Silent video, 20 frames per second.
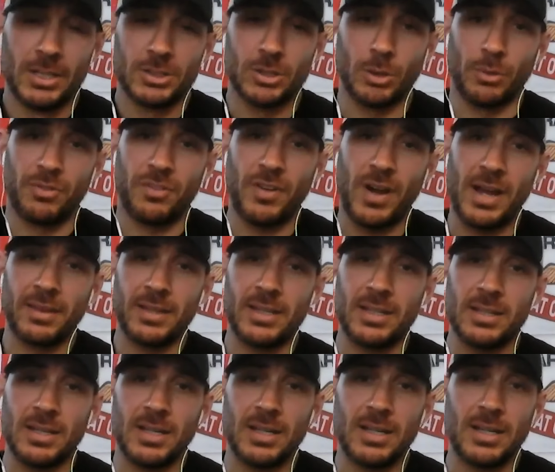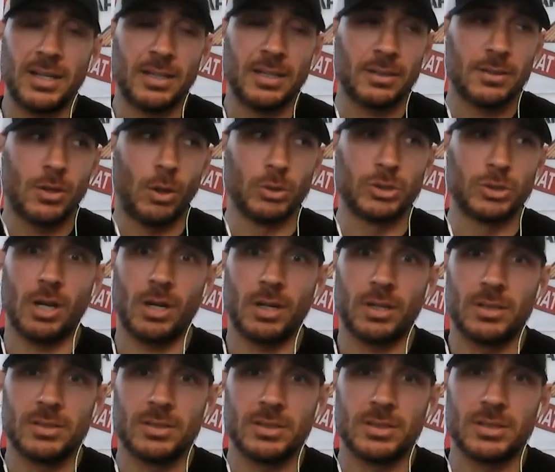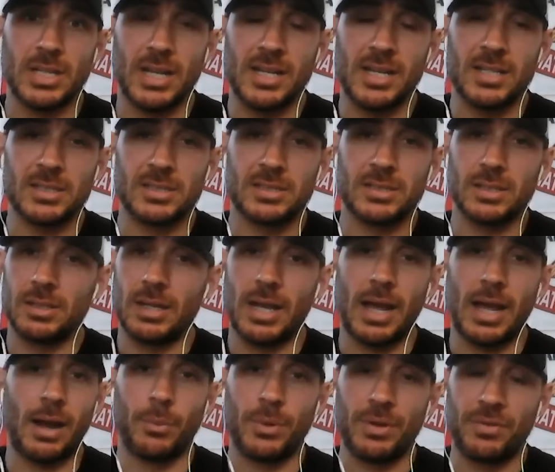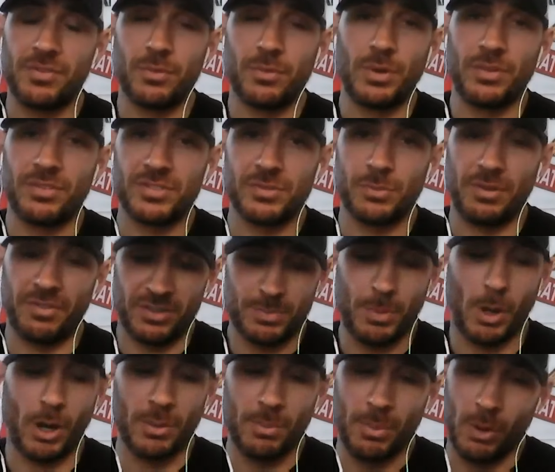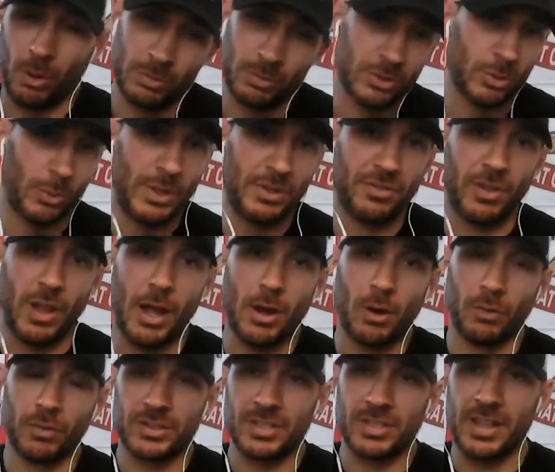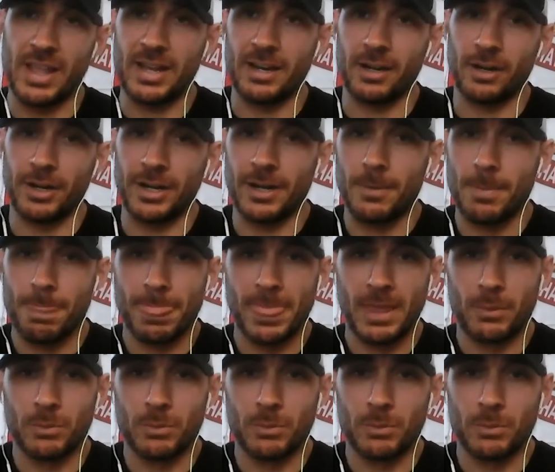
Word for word: So finally, the Coast Guard says, we've spotted the boat. So we fly over to that area.